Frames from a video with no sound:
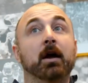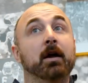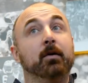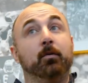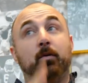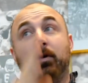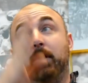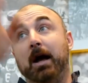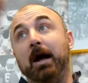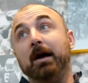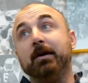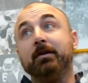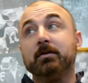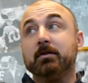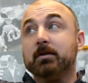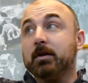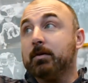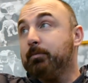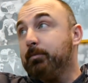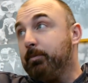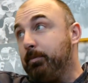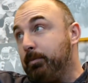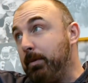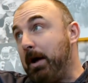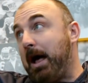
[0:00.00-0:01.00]
We're actually
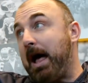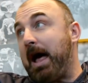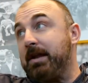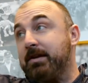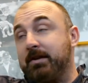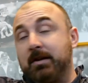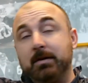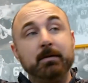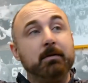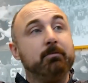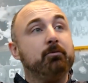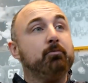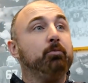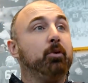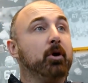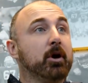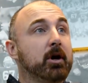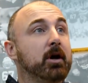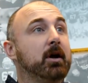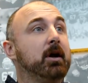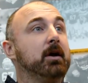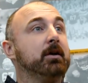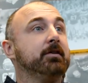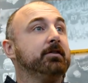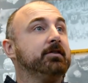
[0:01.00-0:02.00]
asking them to put
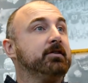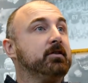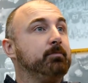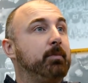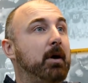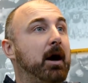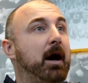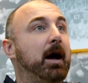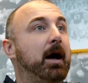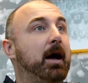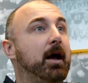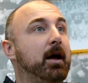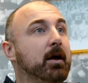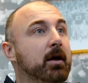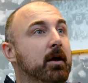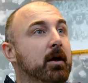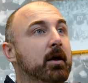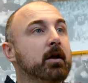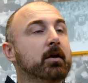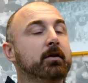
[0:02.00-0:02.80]
it on a spot.